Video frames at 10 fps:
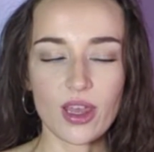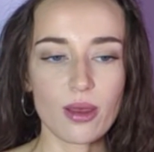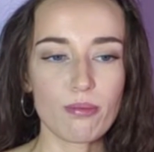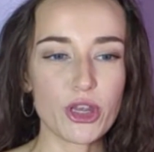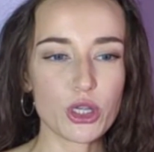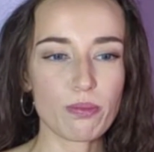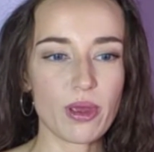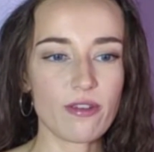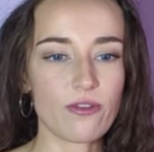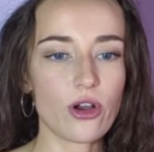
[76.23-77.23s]
bishop
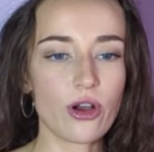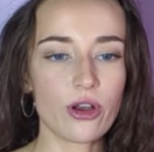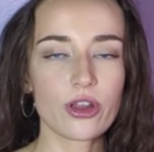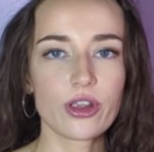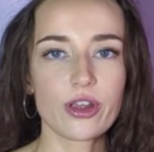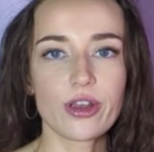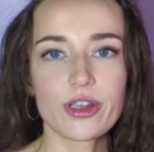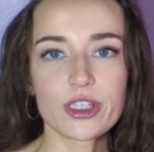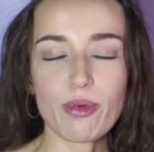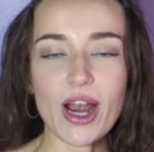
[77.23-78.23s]
b4.
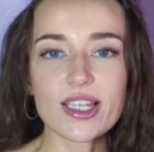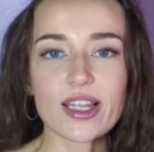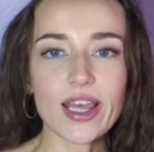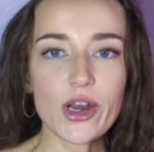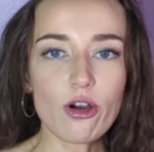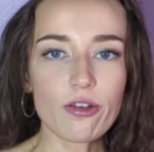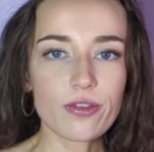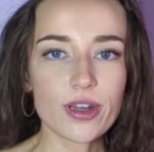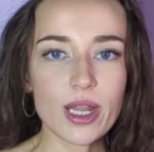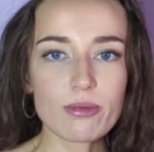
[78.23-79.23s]
Surprisingly enough,
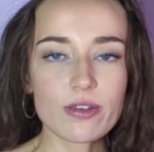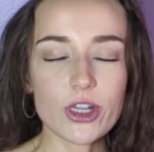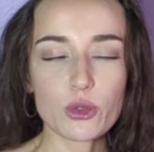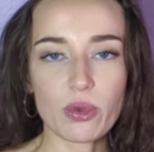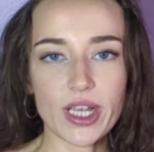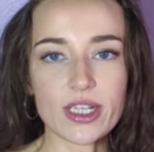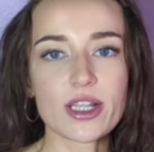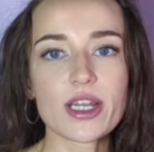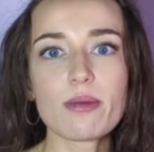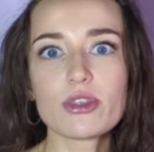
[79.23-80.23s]
Nimzowitsch plays the
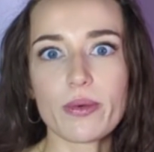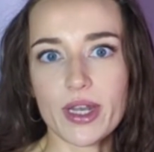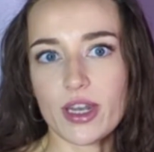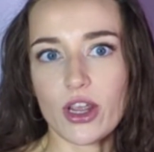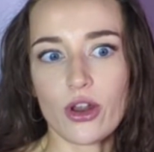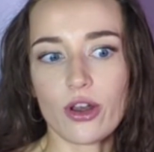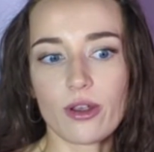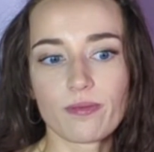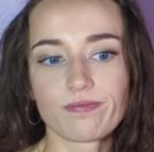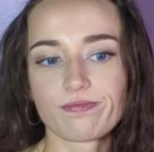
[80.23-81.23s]
Nimzo-Indian.
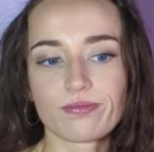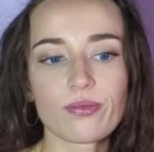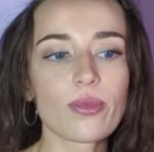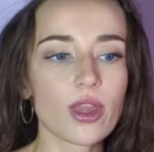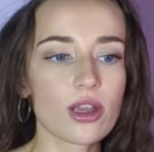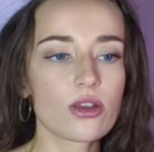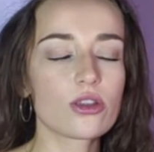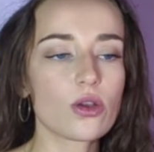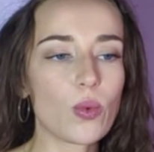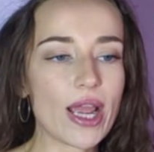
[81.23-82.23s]

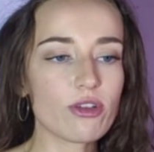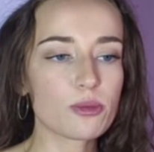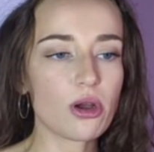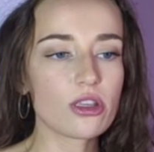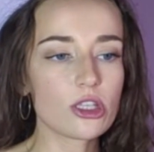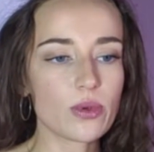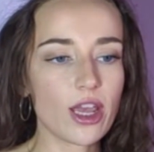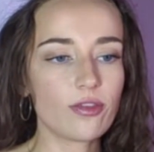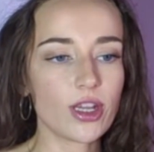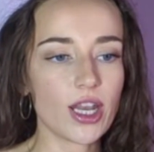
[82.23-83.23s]
So white responds
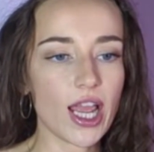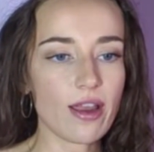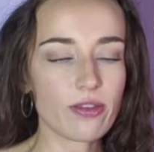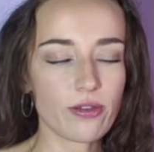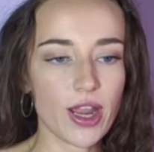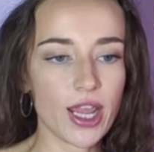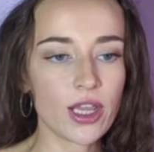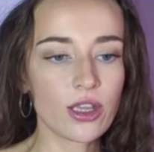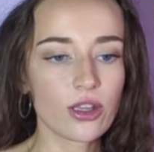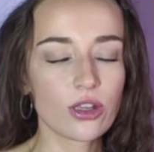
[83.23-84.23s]
with knight f3.